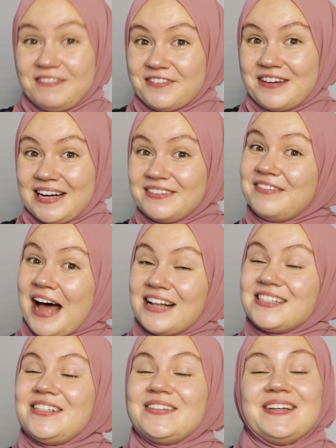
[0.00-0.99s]
you found
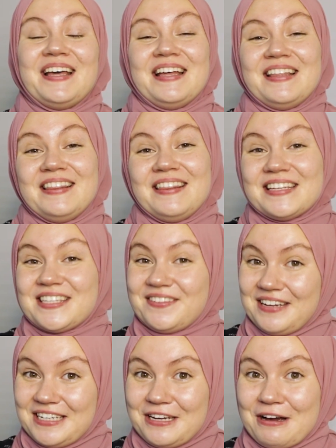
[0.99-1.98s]
value in this
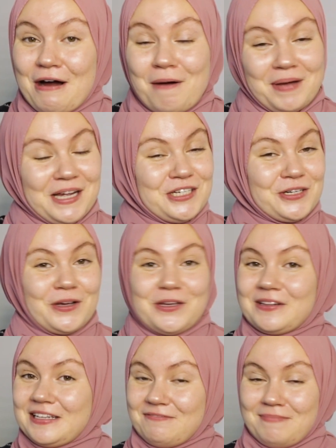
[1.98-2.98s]
video, make sure you
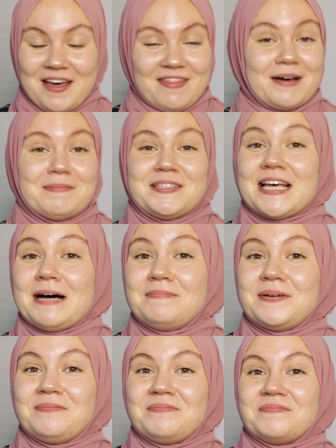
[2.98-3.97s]
leave me a thumbs up,
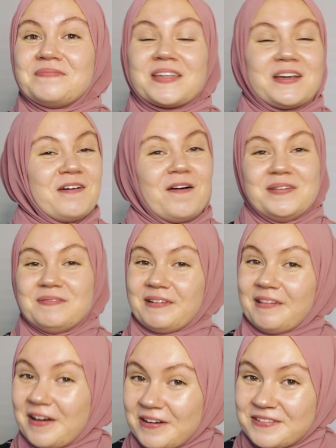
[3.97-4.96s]
comment
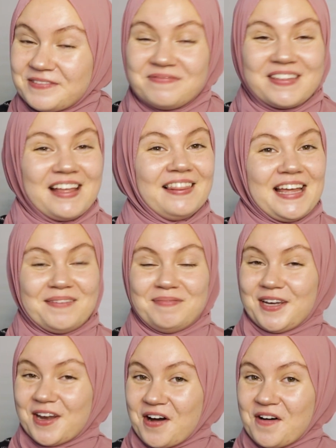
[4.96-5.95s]
below, let me
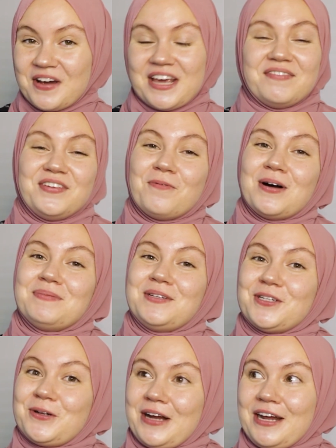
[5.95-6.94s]
know if you want me to
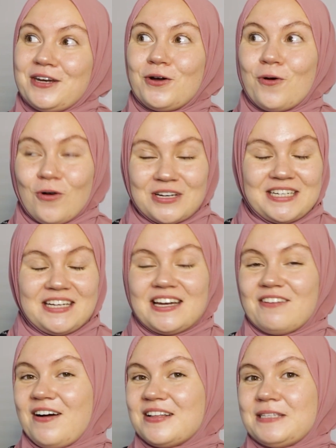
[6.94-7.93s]
create content
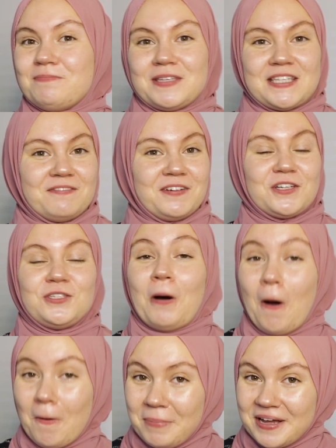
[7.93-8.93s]
around specific
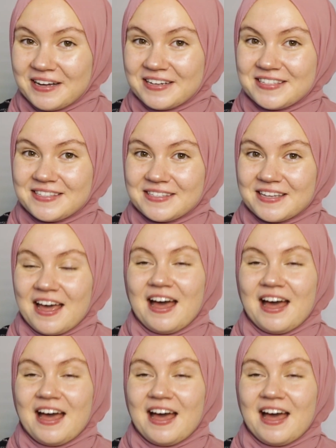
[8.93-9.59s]
topics.